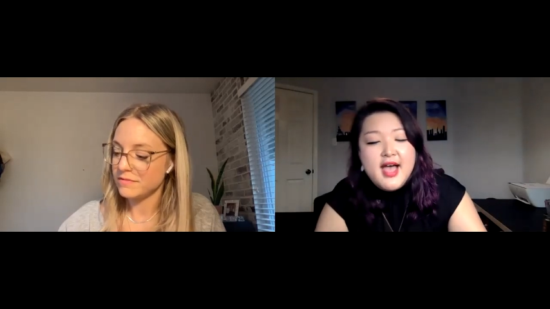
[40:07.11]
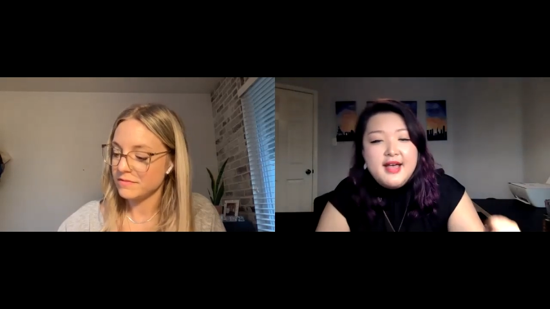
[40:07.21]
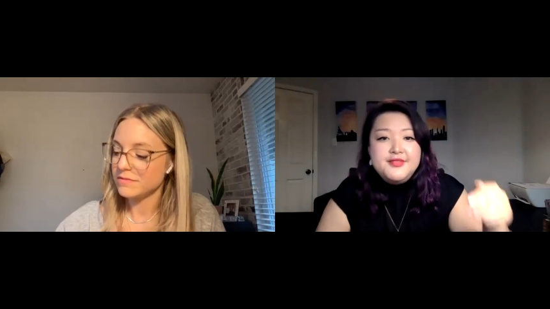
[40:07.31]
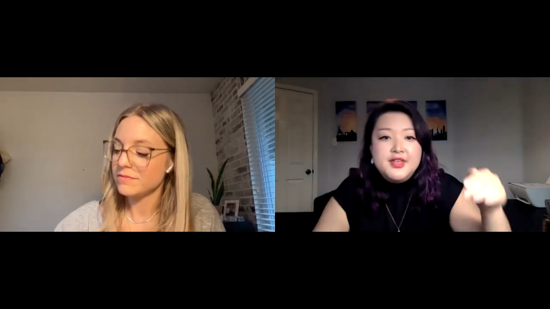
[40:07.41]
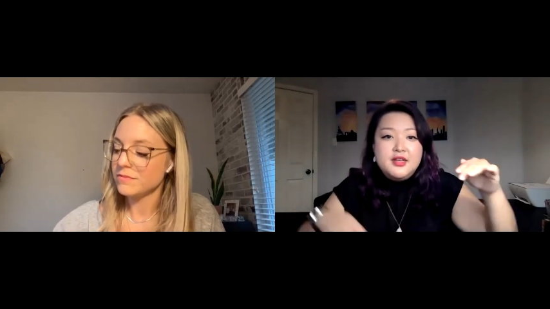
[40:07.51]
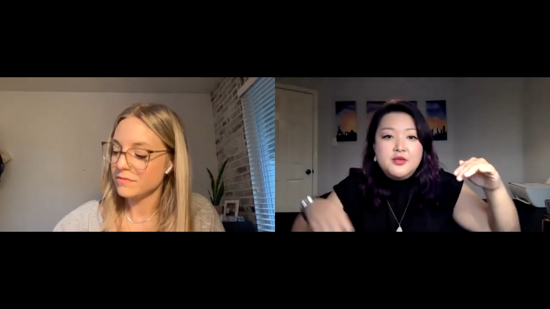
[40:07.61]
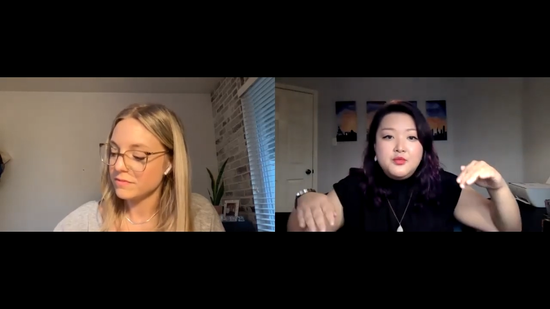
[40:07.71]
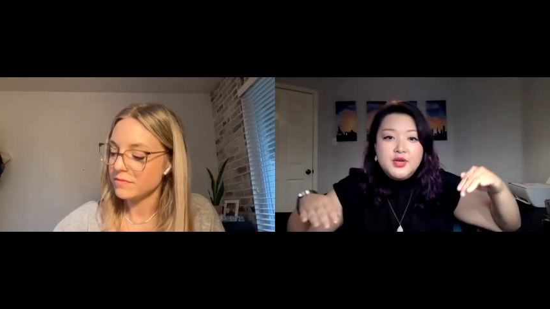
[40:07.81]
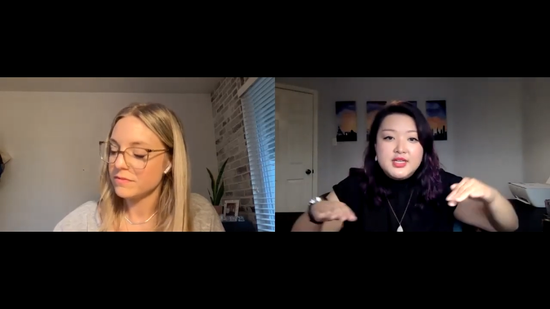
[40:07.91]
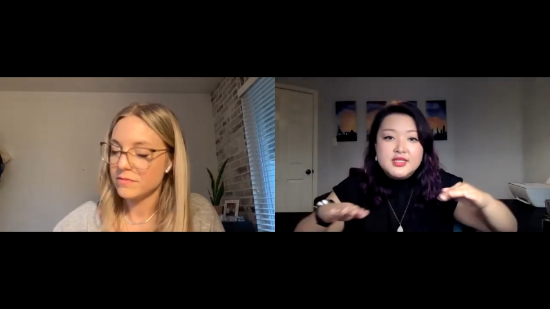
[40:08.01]
Speaker 1: and then
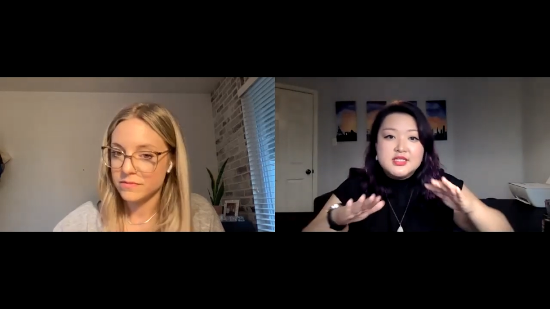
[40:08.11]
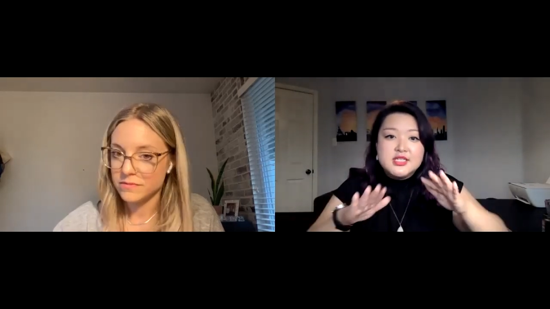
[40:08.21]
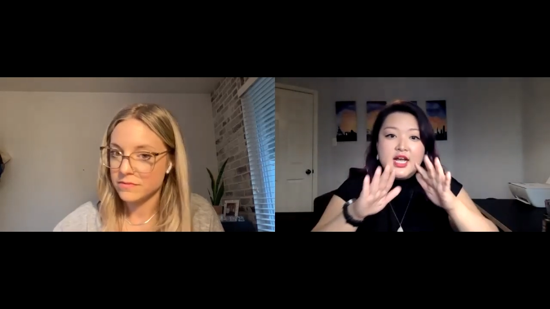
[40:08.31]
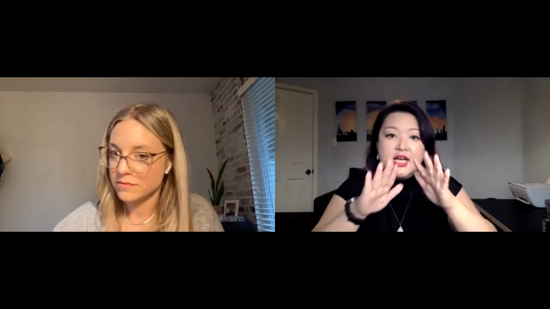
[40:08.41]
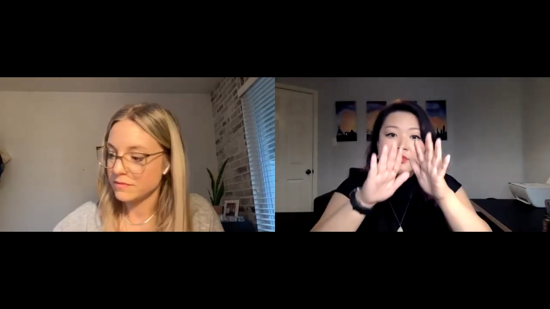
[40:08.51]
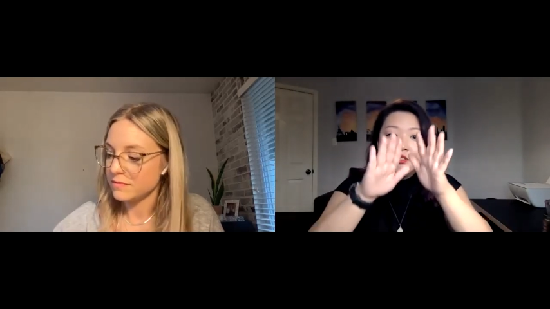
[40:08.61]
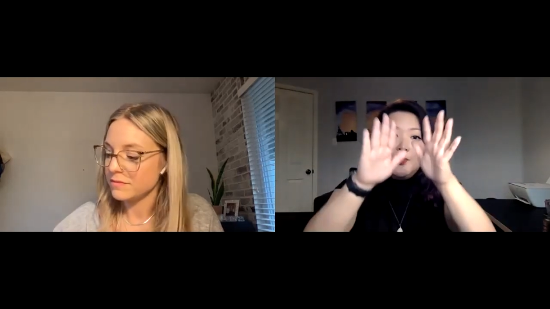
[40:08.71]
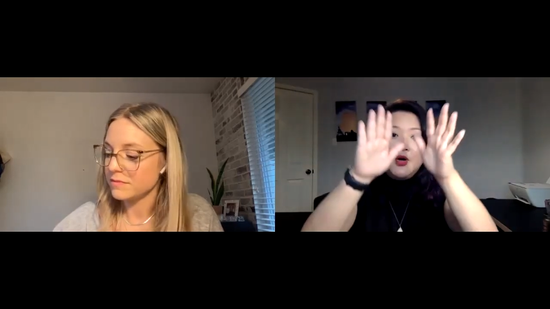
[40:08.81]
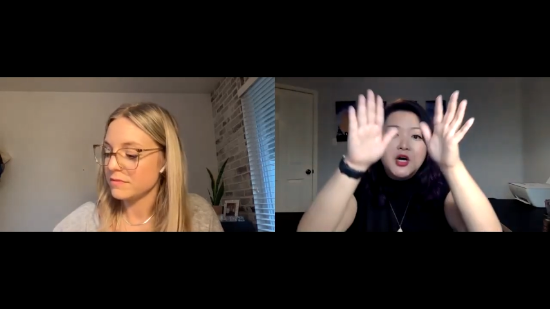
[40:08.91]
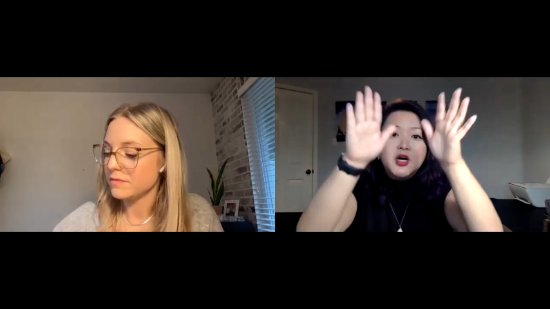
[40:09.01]
when it's time to
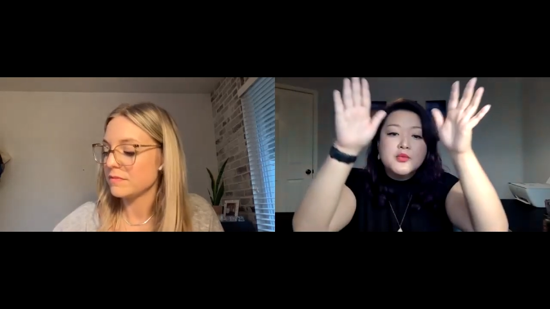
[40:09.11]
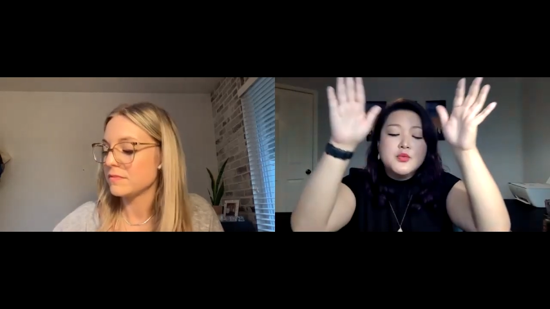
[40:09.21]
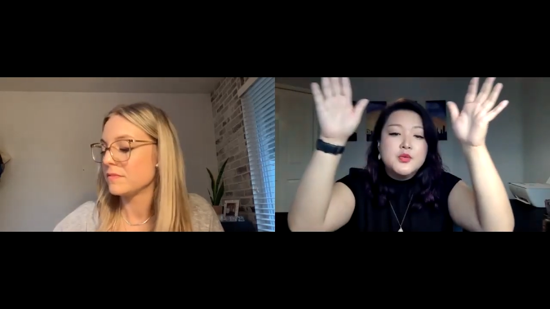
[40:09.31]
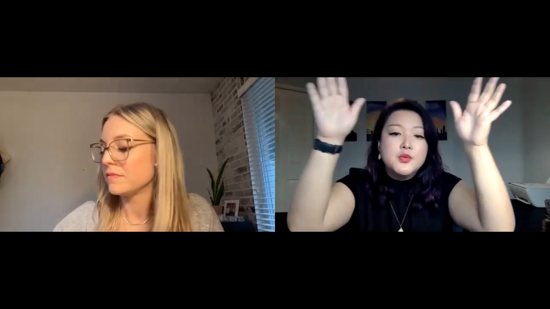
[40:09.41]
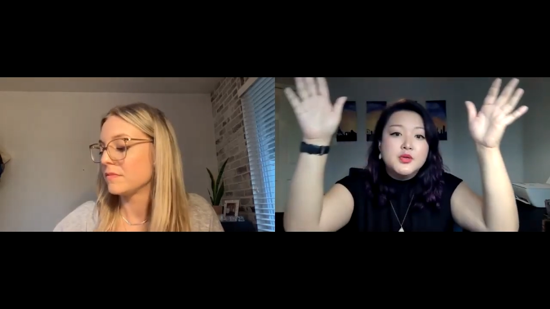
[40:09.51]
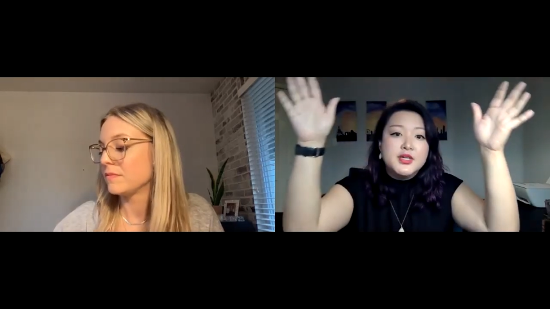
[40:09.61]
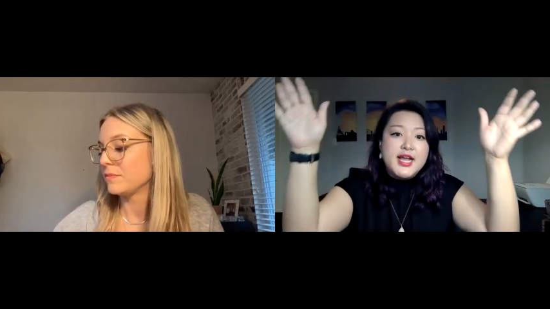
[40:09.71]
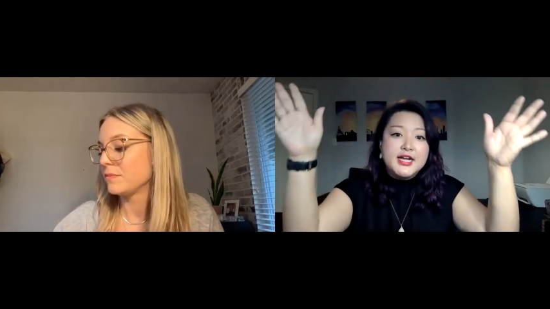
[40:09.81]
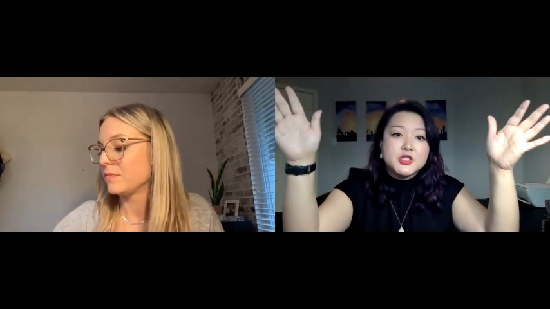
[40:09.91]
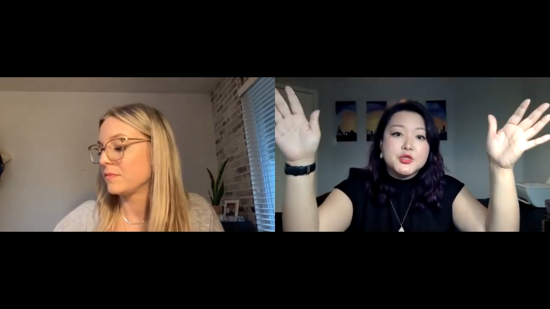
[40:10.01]
part we will
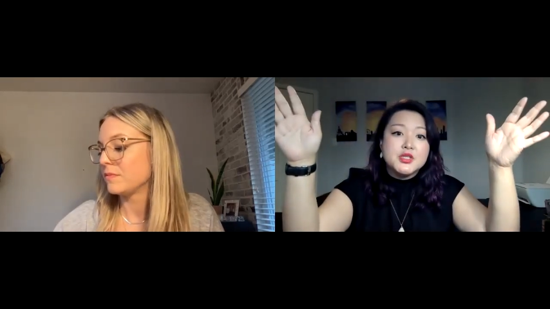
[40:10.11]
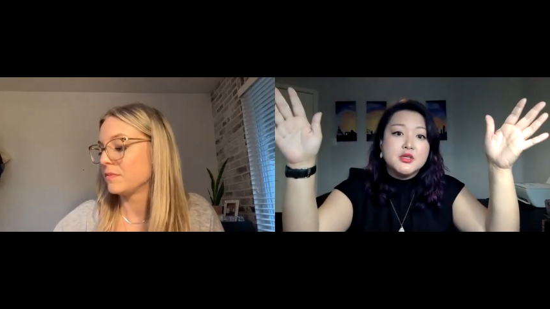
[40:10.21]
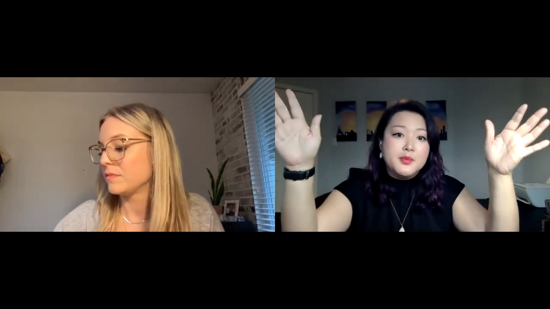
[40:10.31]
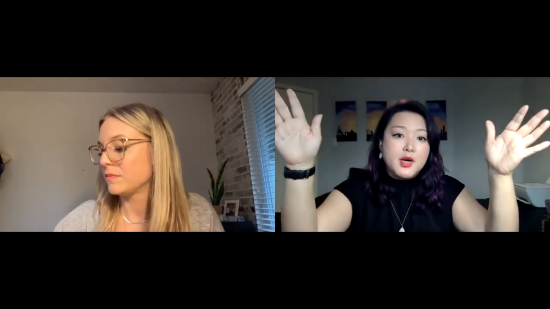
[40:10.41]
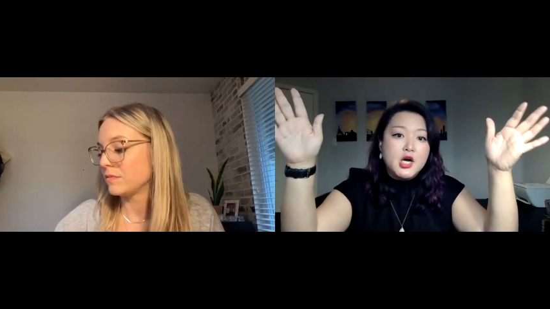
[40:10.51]
naturally